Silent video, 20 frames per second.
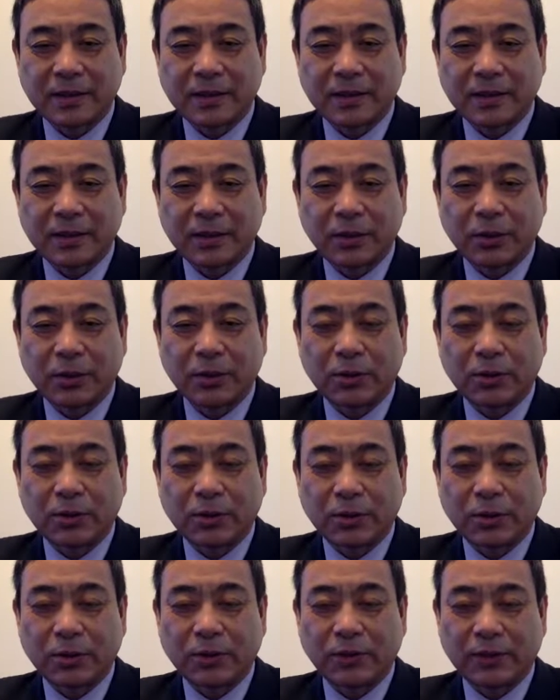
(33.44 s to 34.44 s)
little
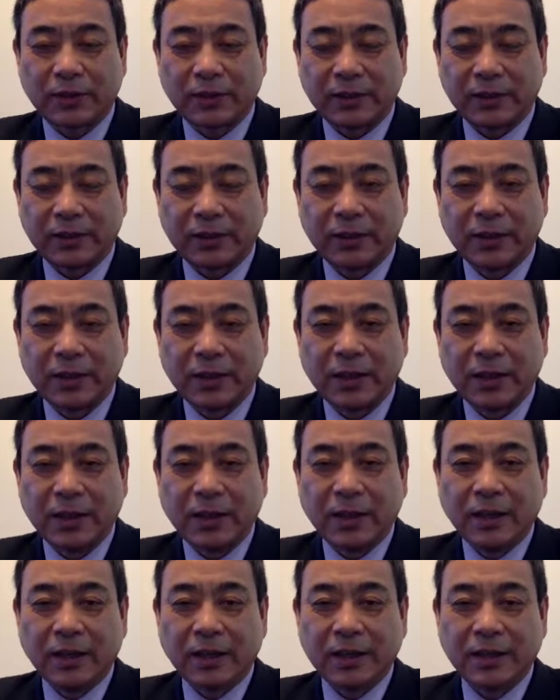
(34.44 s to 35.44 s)
short video
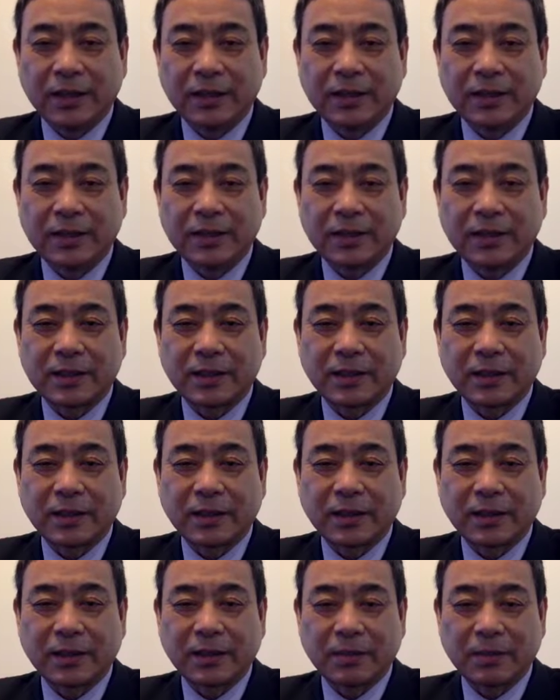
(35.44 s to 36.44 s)
is
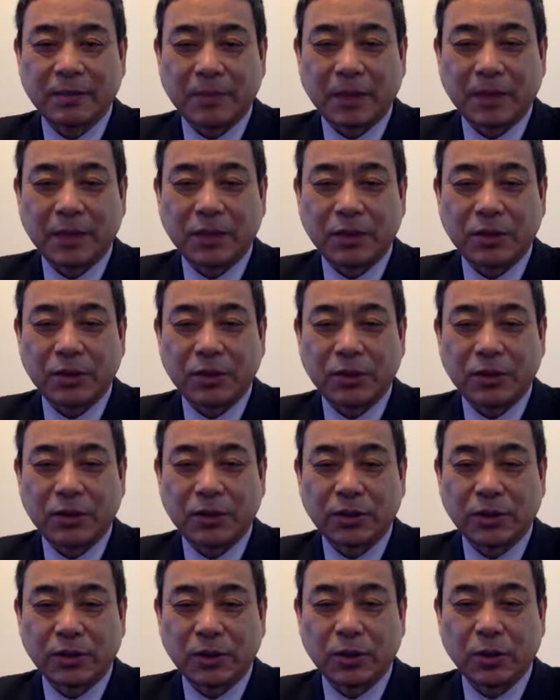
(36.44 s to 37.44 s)
meant to
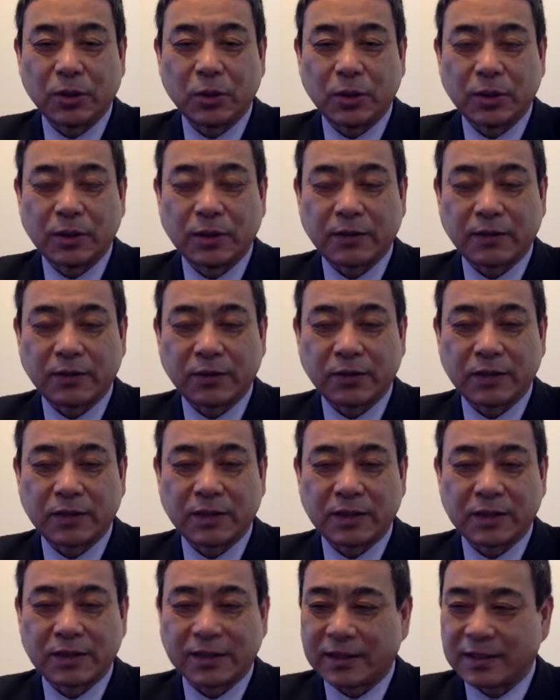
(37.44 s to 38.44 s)
go with the
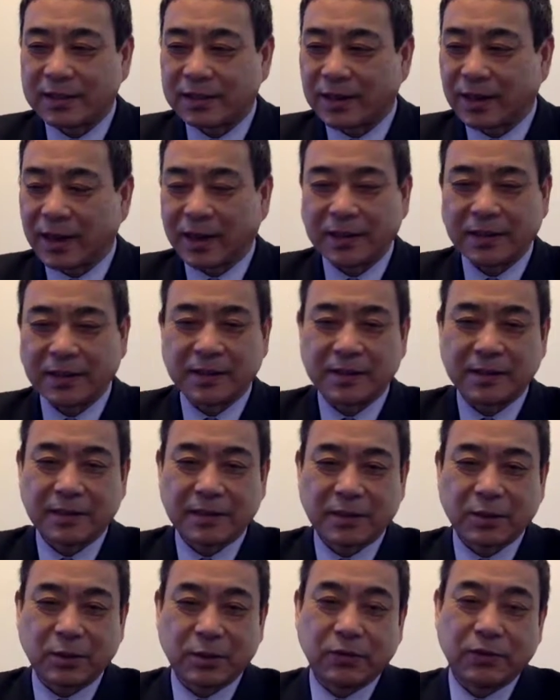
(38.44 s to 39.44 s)
first 6 slides.
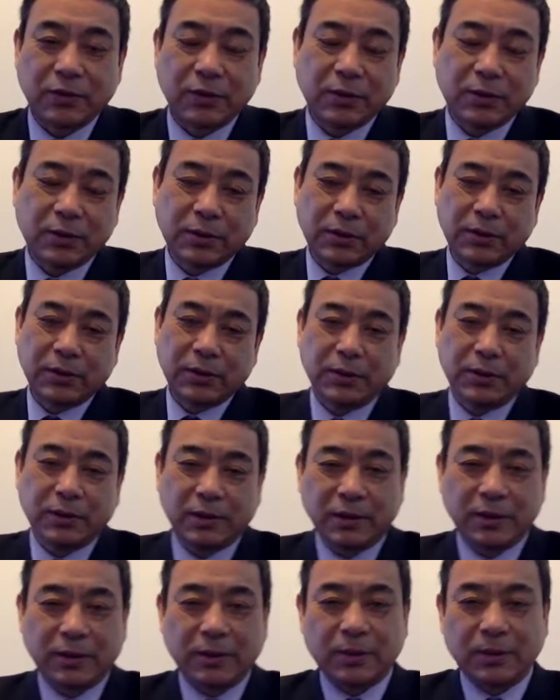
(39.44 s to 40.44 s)
So if you
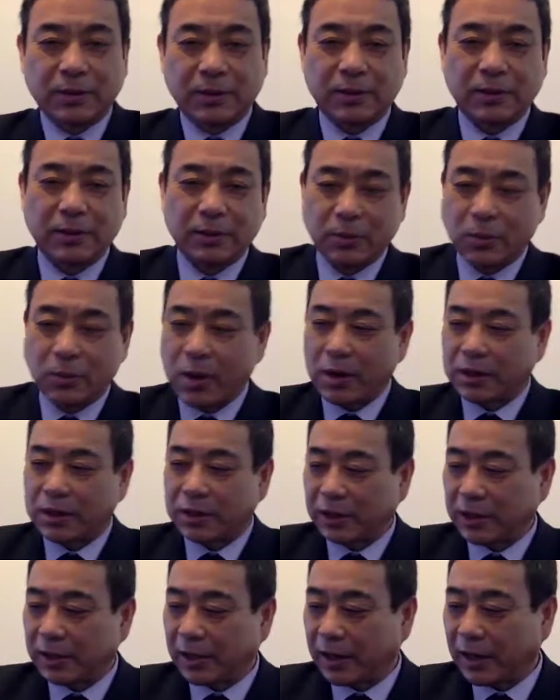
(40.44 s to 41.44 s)
watch
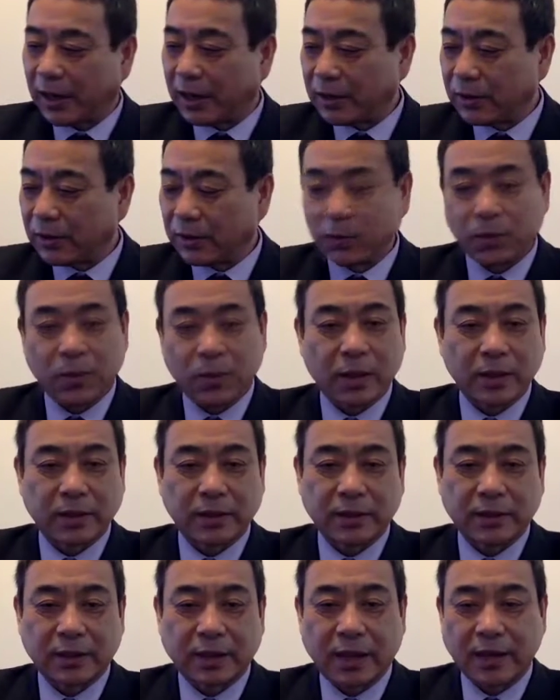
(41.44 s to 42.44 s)
it and you can watch
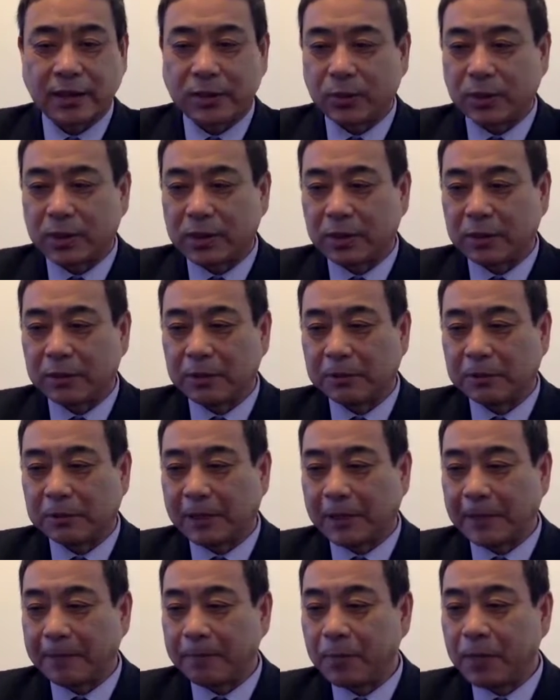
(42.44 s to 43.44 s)
the slides with you,
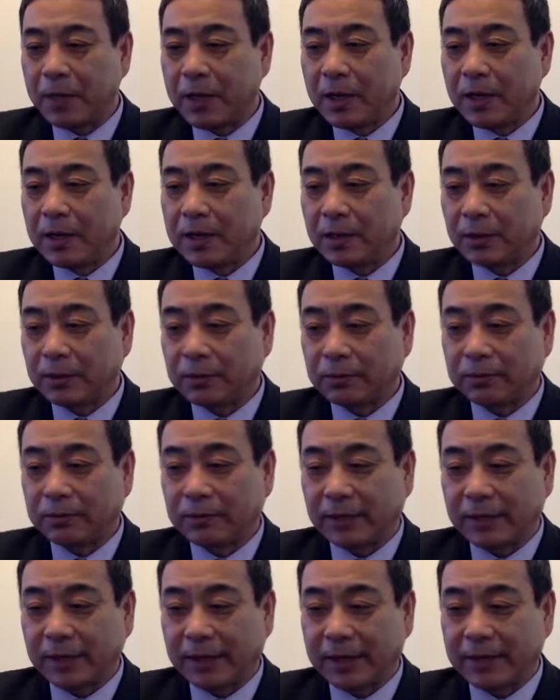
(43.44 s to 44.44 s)
okay? So
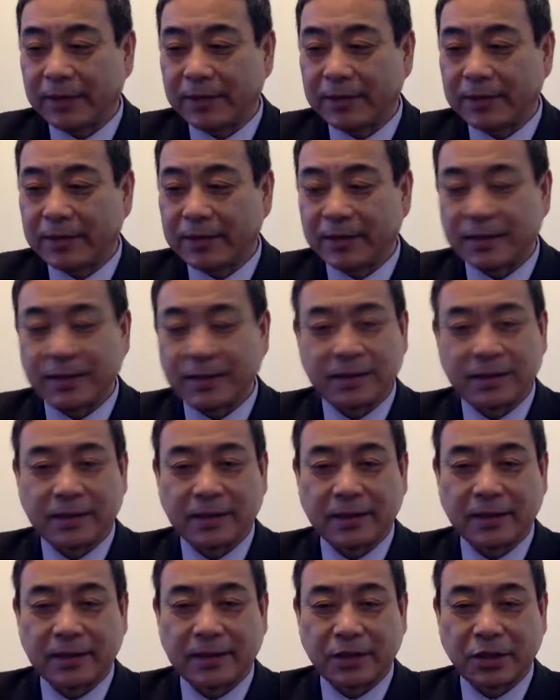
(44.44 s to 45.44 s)
again, this is
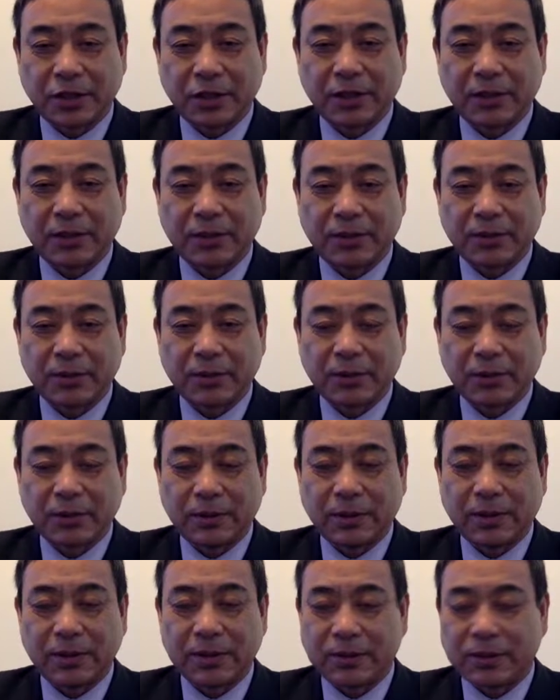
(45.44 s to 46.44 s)
Jake Drew,
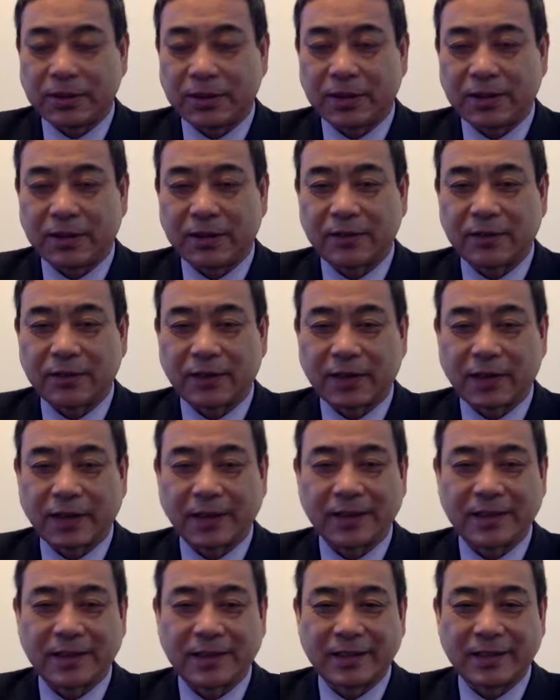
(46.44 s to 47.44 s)
your instructor for
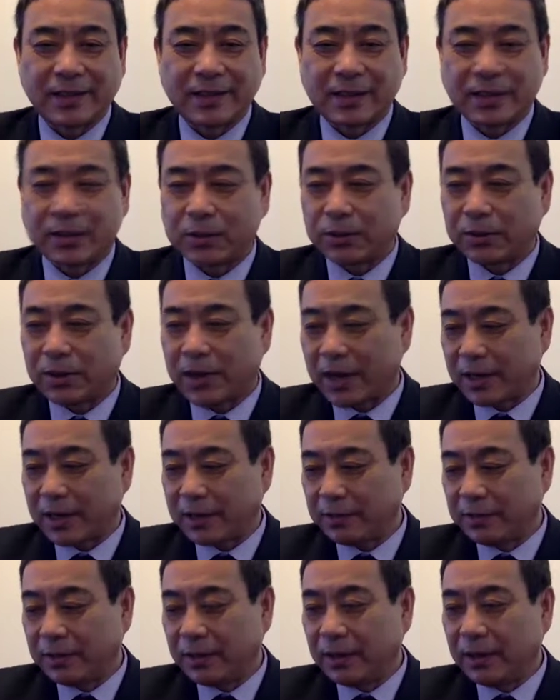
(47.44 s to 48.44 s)
IST
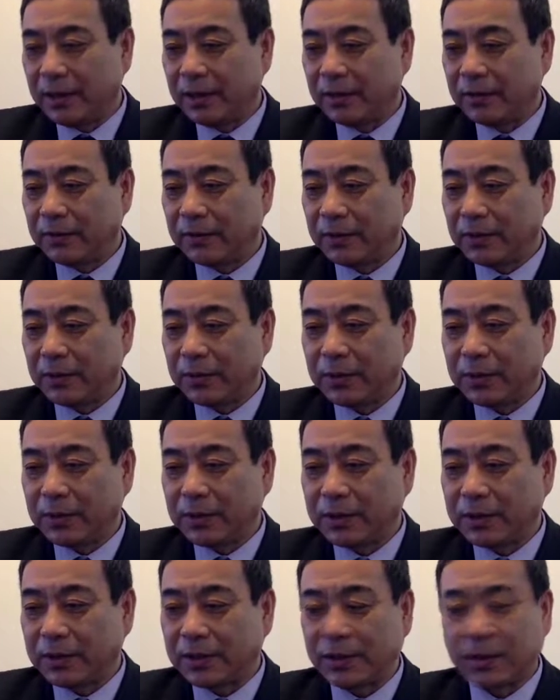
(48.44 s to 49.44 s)
609 for the
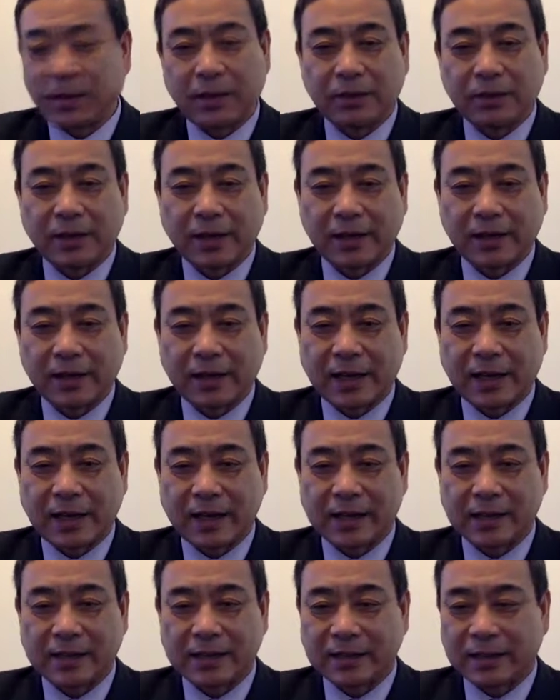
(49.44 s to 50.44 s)
winter online
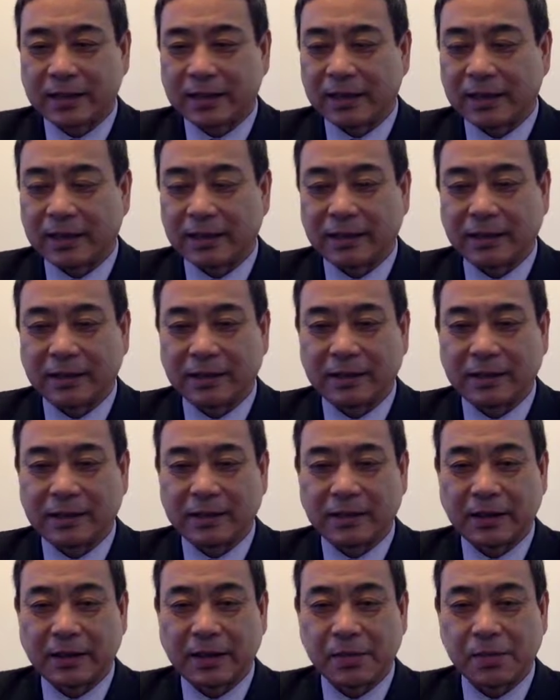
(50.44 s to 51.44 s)
class. And
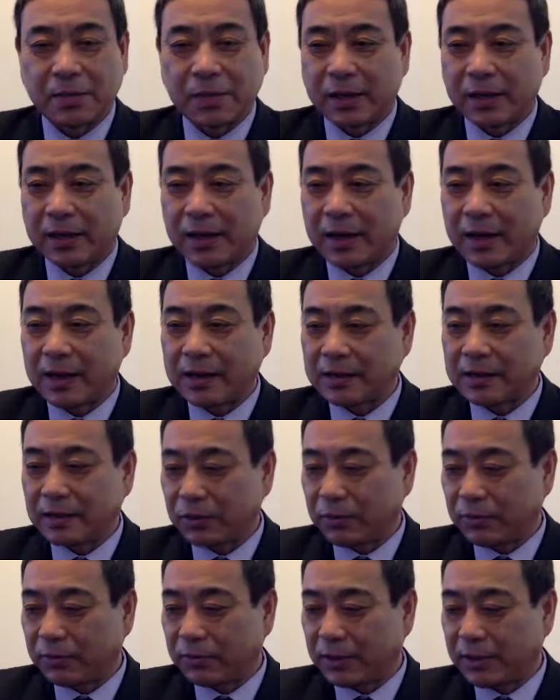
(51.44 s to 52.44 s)
it's an MBA class.
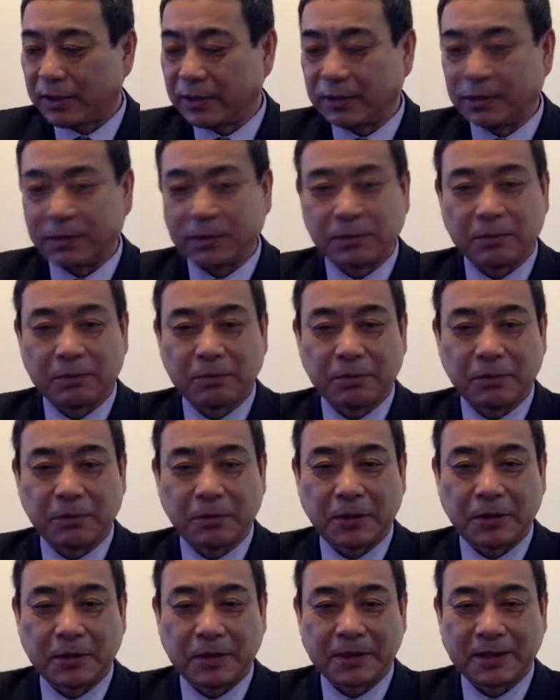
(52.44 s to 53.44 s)
Hopefully
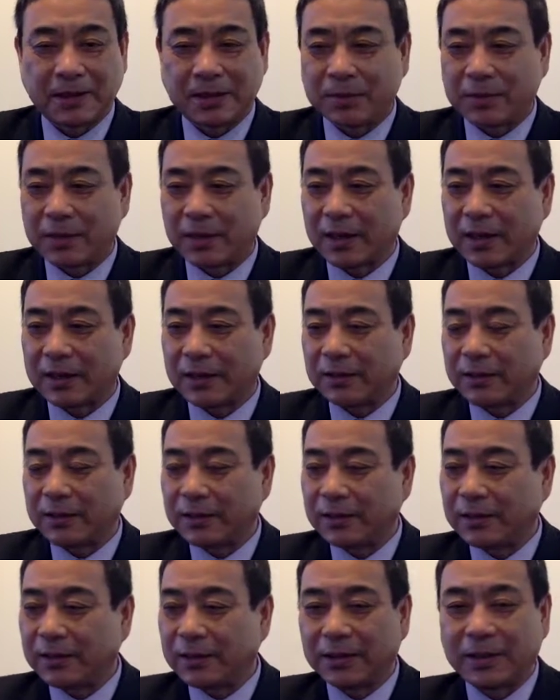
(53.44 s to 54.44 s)
you're in the same class,
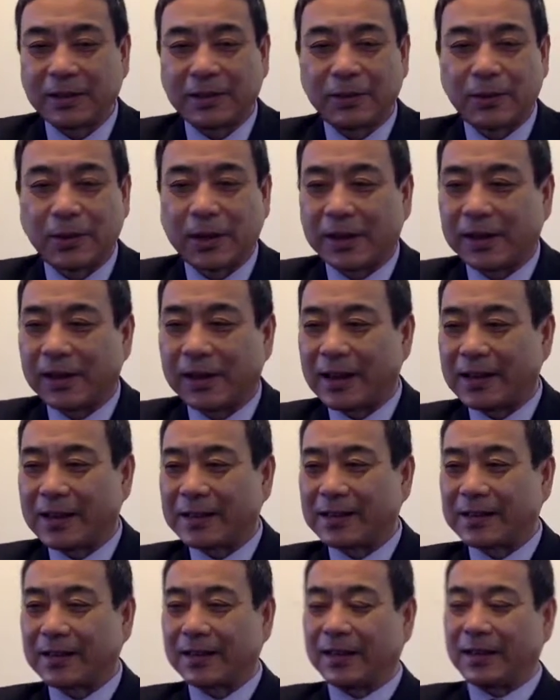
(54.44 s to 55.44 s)
you're in the right
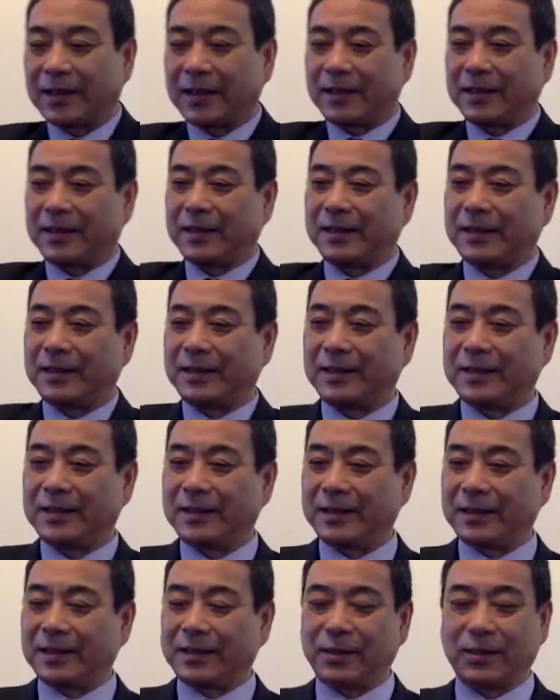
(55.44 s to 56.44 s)
class, and
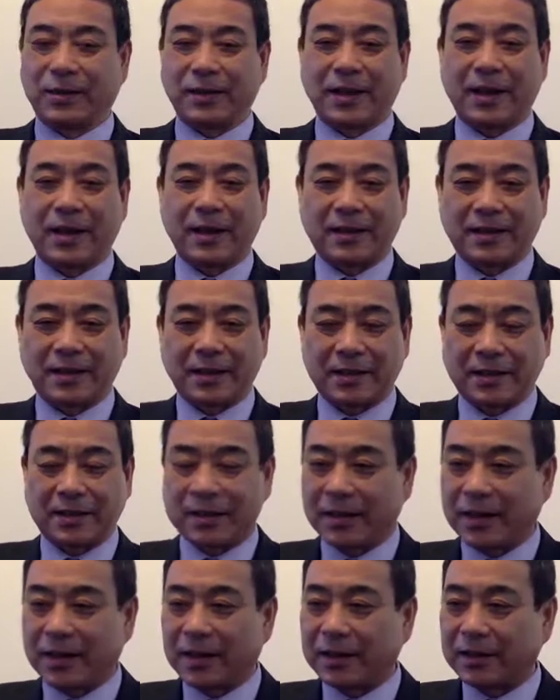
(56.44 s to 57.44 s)
that you can access
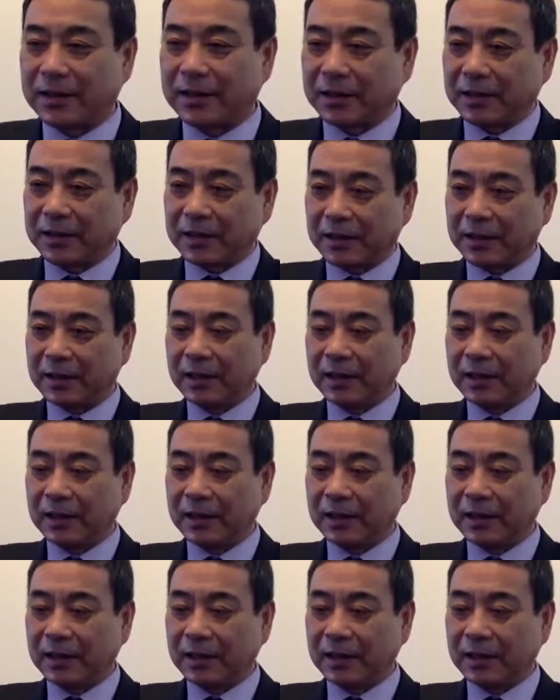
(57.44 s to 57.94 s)
the content.